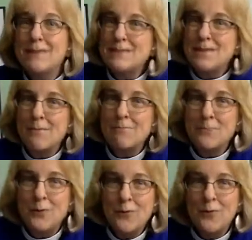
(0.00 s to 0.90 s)
Sometimes they're
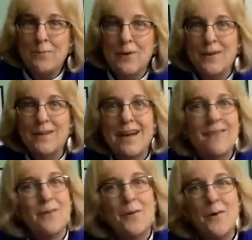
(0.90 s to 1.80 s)
movable.
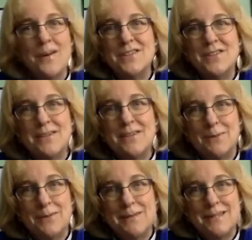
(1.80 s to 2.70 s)
Of course, you can
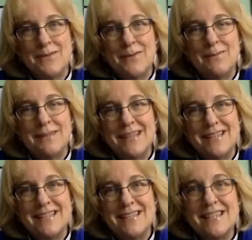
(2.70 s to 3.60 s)
put them in different
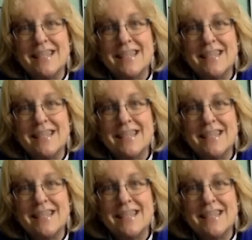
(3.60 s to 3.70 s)
places.